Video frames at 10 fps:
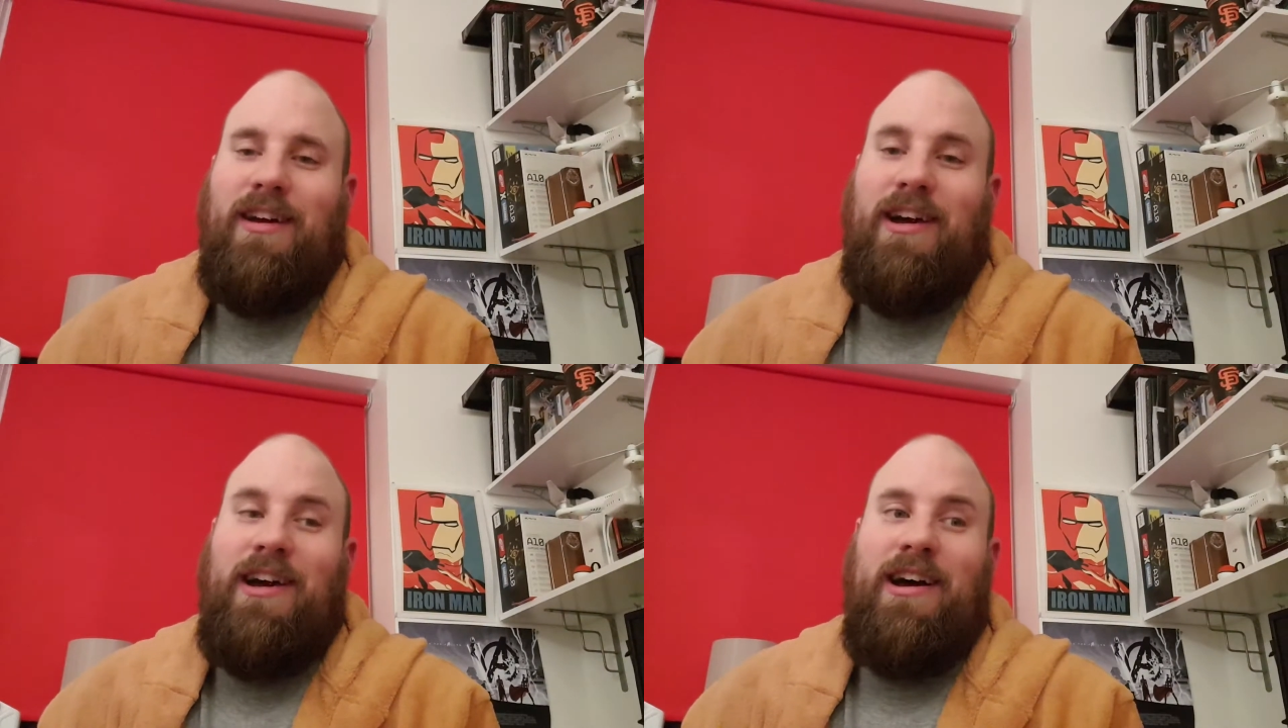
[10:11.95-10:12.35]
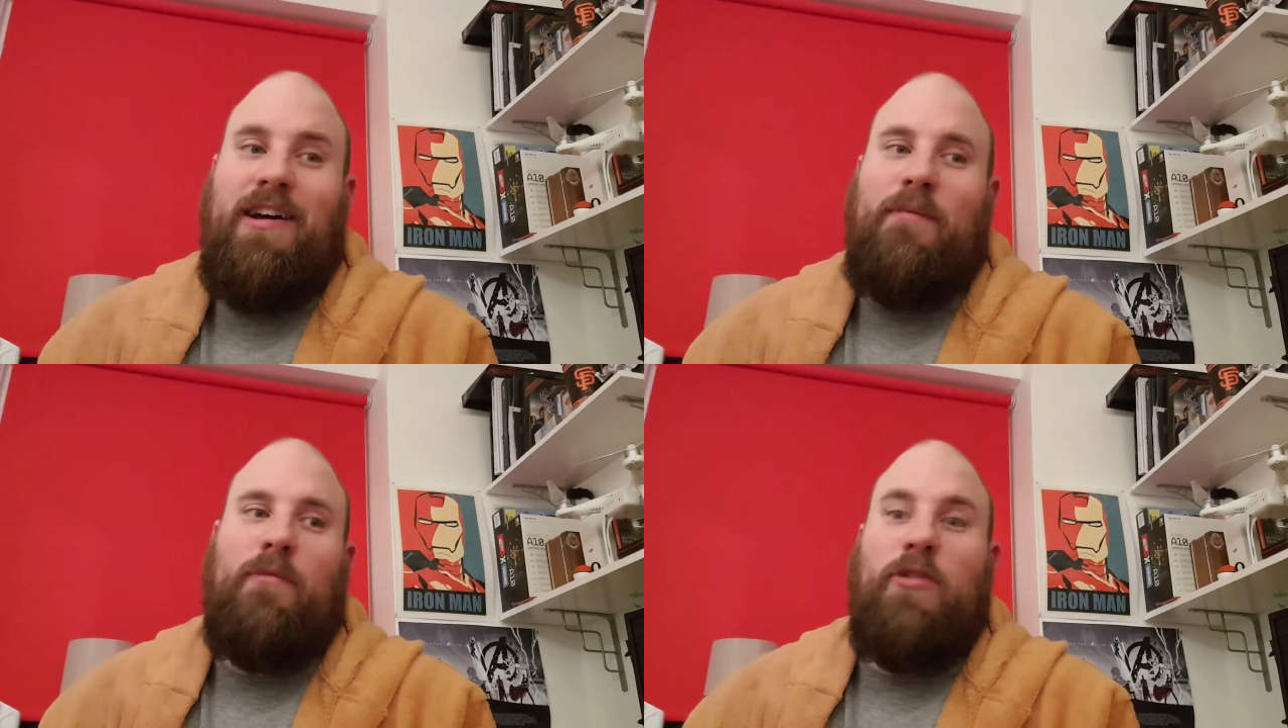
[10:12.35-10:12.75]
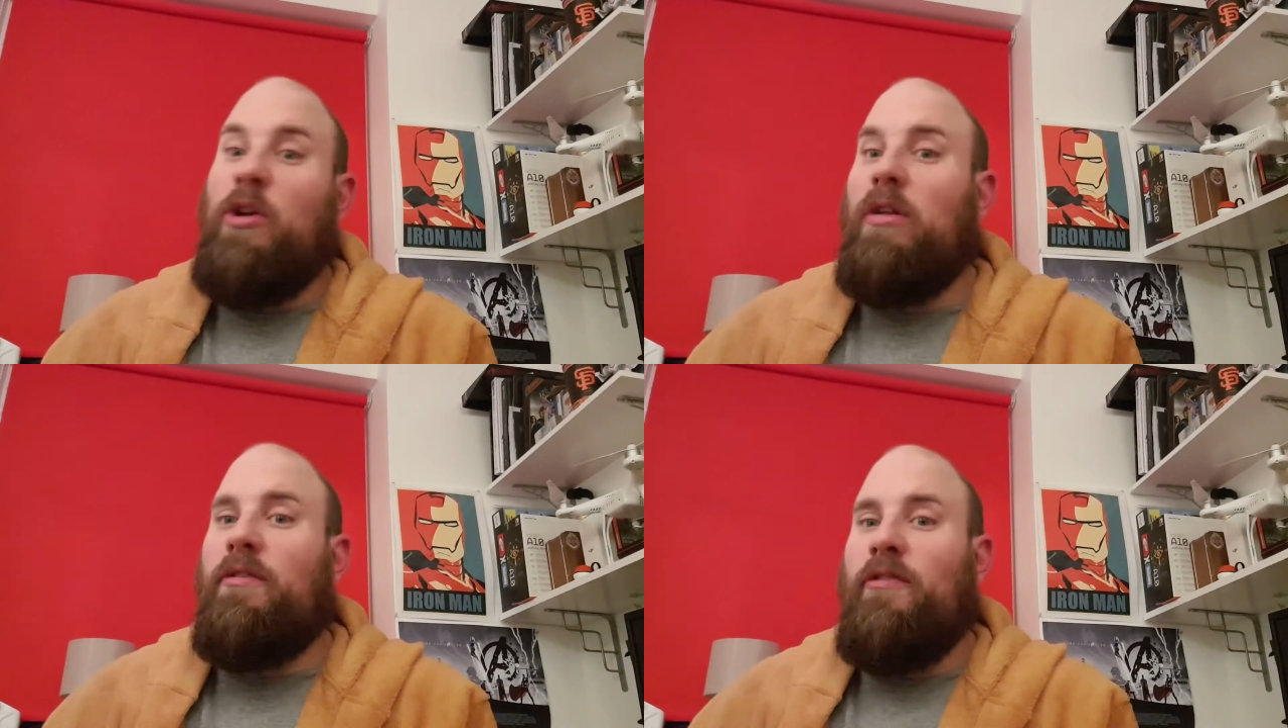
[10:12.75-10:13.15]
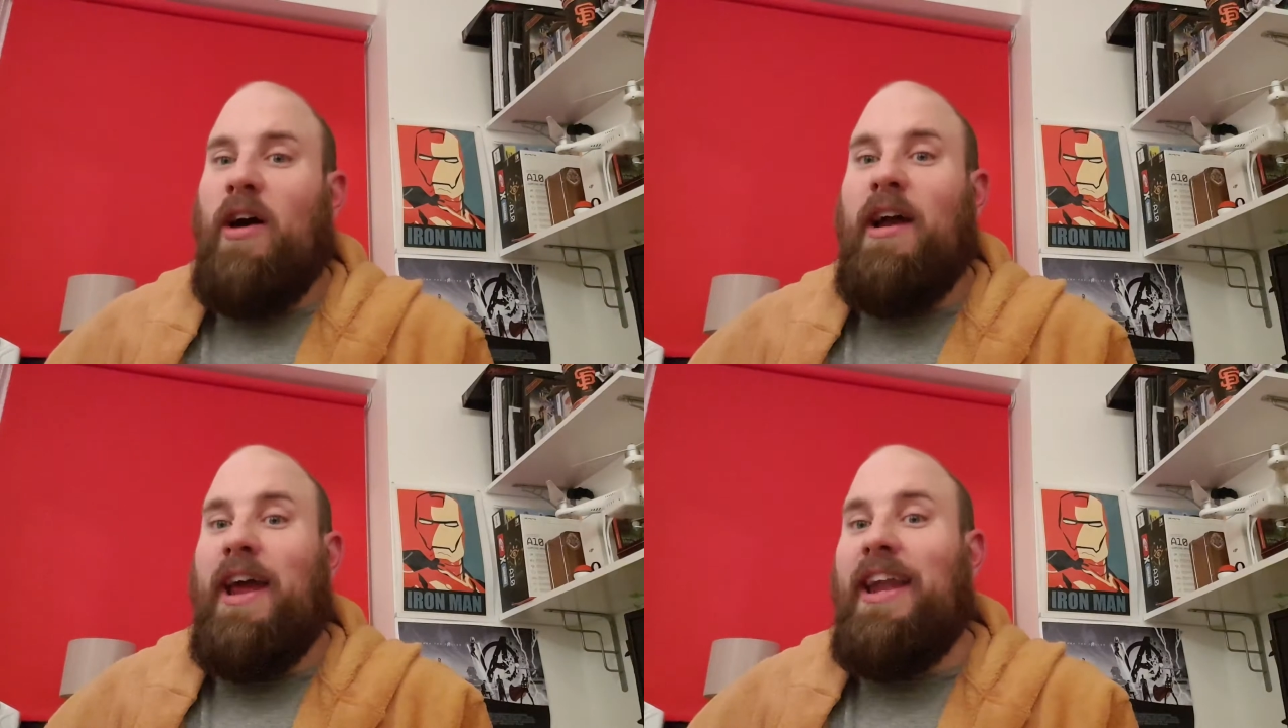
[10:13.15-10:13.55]
You'll
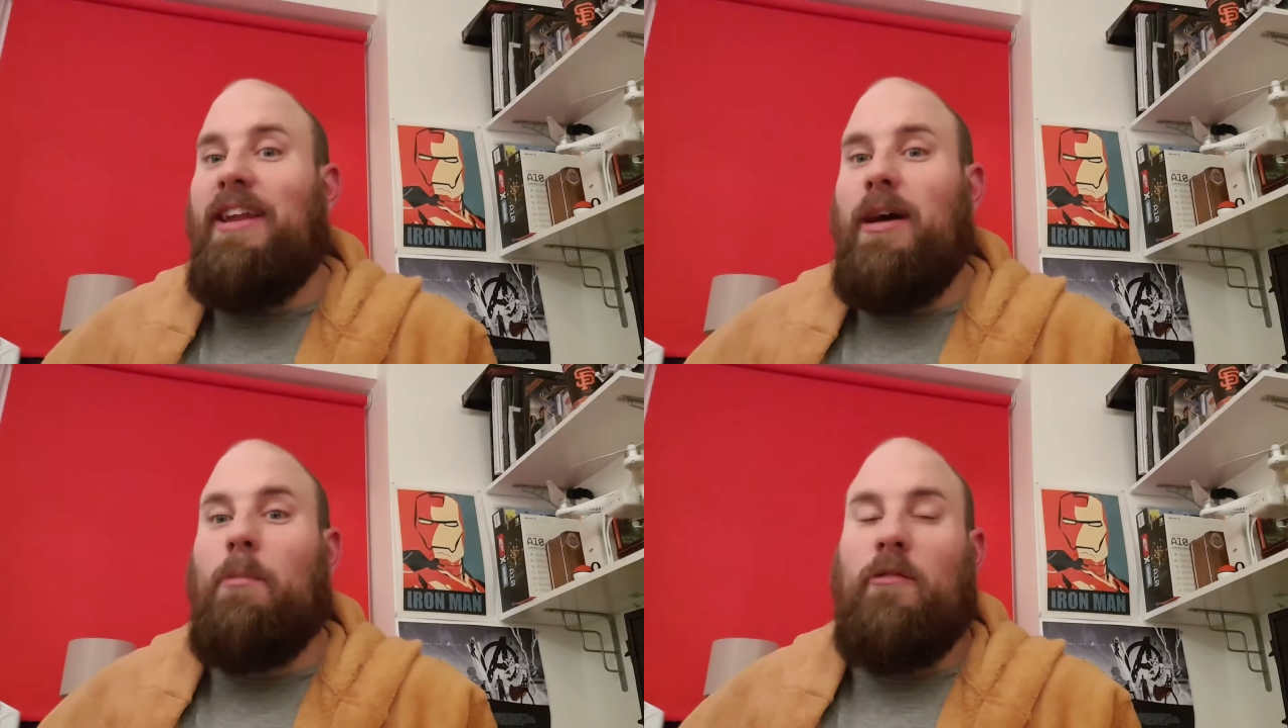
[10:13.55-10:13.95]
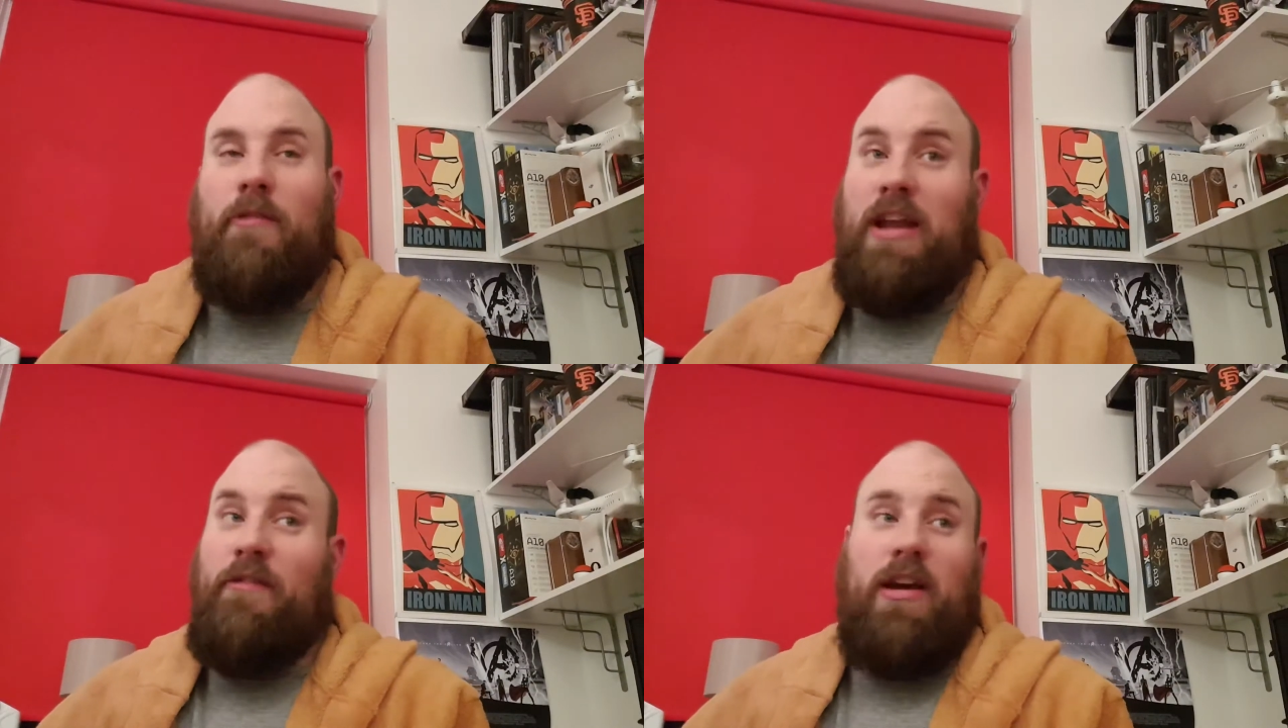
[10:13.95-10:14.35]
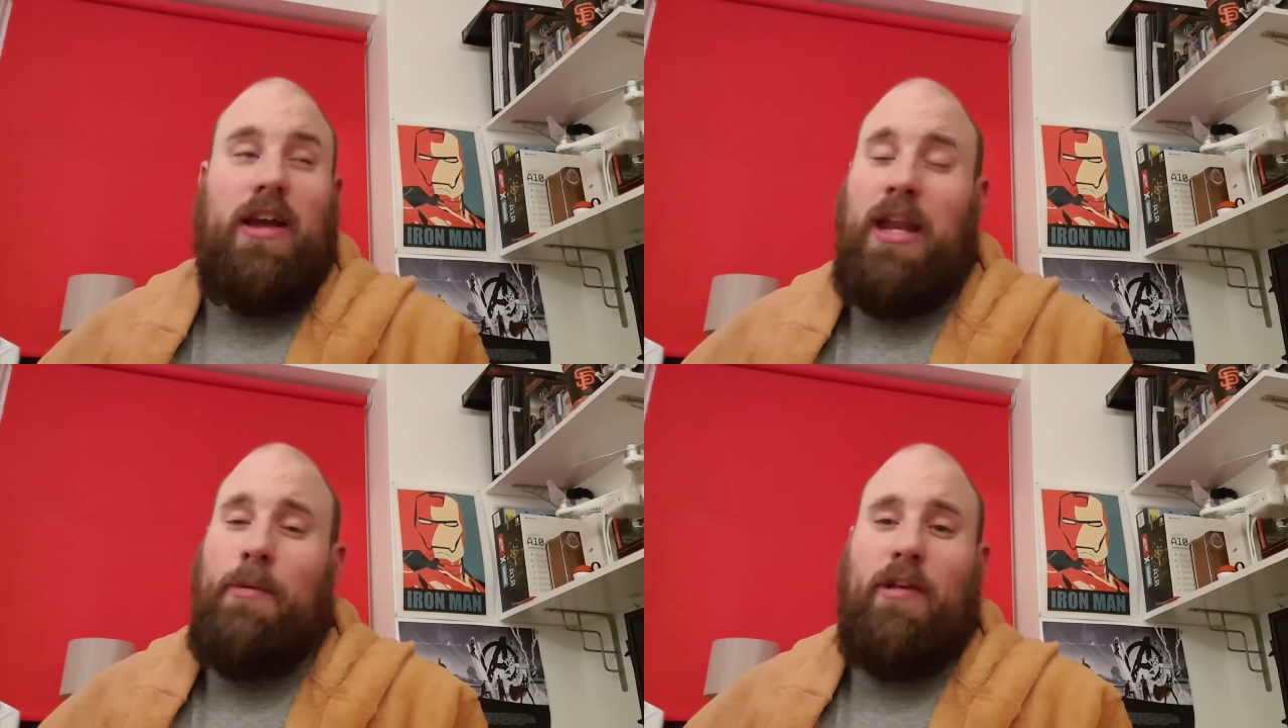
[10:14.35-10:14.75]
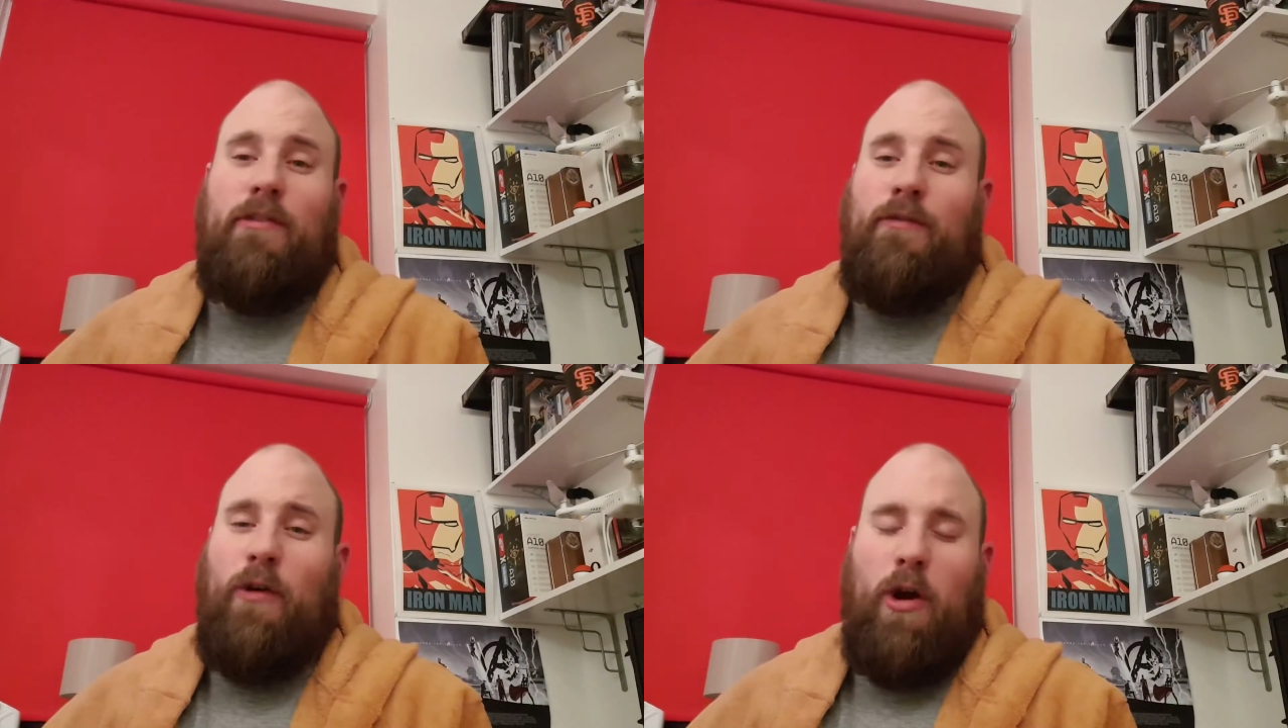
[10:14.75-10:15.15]
fight any number of enemies,
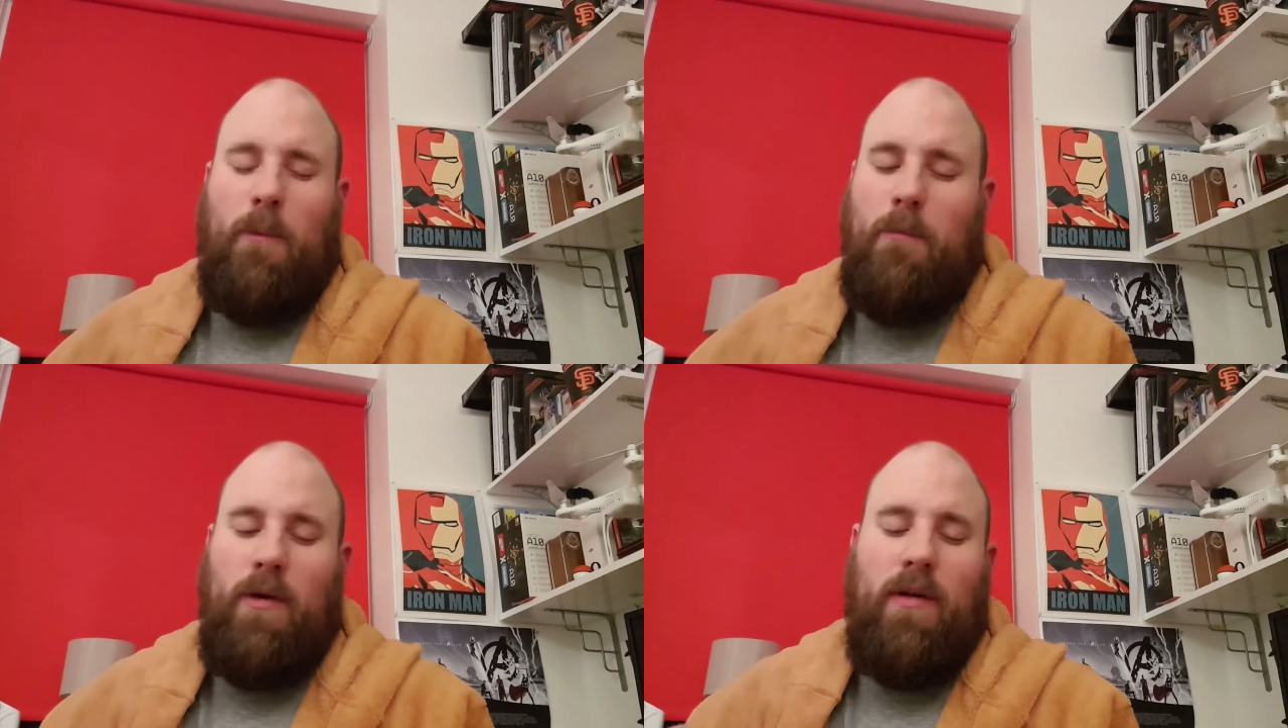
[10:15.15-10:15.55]
from